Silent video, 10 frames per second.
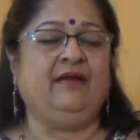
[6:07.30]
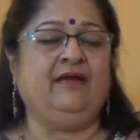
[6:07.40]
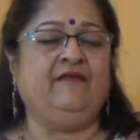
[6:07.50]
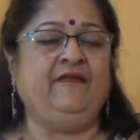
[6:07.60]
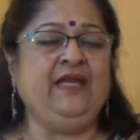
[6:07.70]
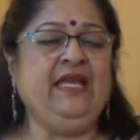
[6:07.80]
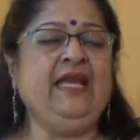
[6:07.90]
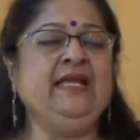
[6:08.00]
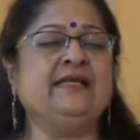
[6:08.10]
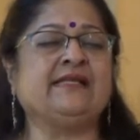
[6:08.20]

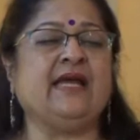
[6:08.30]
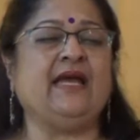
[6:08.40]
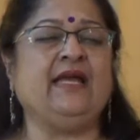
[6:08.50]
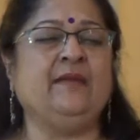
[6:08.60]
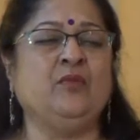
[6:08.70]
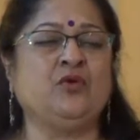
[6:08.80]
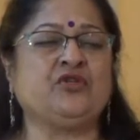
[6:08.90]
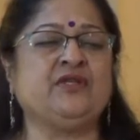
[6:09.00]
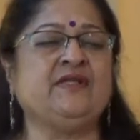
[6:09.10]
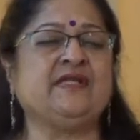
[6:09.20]
Feelings and
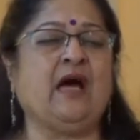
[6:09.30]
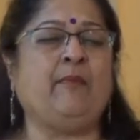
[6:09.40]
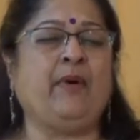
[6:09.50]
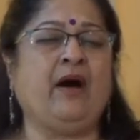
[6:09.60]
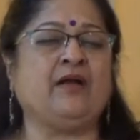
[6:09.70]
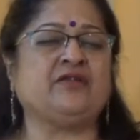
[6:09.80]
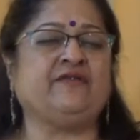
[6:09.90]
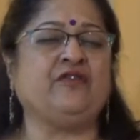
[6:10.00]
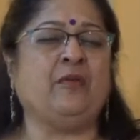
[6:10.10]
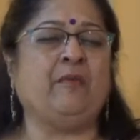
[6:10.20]
emotions are part
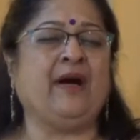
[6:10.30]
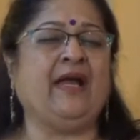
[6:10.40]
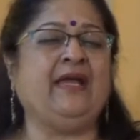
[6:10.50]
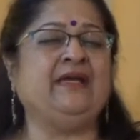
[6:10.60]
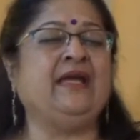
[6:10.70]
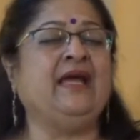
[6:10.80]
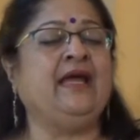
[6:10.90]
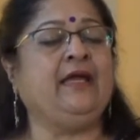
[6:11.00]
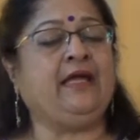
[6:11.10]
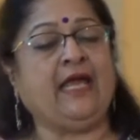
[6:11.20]
of your mind.
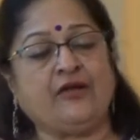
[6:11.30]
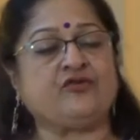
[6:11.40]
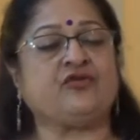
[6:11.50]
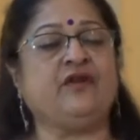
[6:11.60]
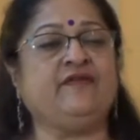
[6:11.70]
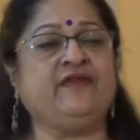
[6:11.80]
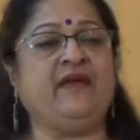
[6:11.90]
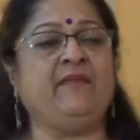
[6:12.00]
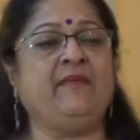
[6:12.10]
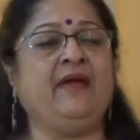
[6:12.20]
Get rid of
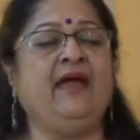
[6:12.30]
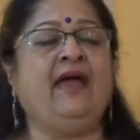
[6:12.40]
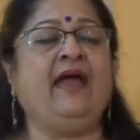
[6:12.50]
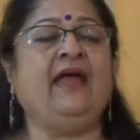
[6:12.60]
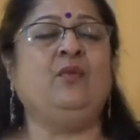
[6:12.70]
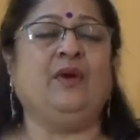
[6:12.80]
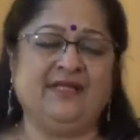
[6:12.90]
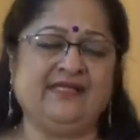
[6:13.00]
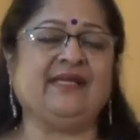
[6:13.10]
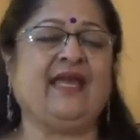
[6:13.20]
them and
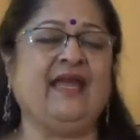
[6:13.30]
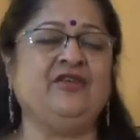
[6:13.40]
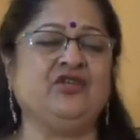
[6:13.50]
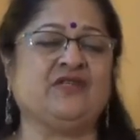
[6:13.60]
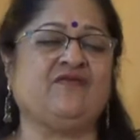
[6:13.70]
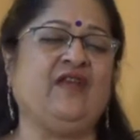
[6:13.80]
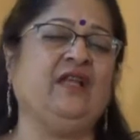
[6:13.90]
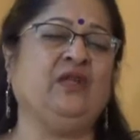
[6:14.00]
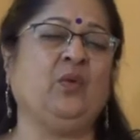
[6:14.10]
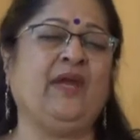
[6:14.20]
once again just feel
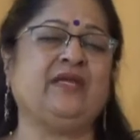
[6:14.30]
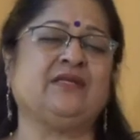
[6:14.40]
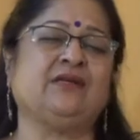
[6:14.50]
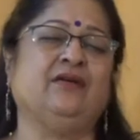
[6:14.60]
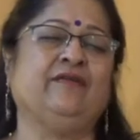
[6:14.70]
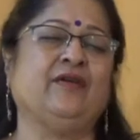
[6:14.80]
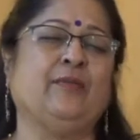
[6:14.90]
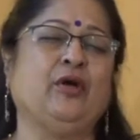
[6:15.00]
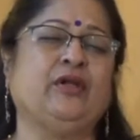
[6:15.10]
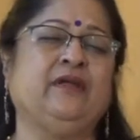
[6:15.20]
the weight of your body.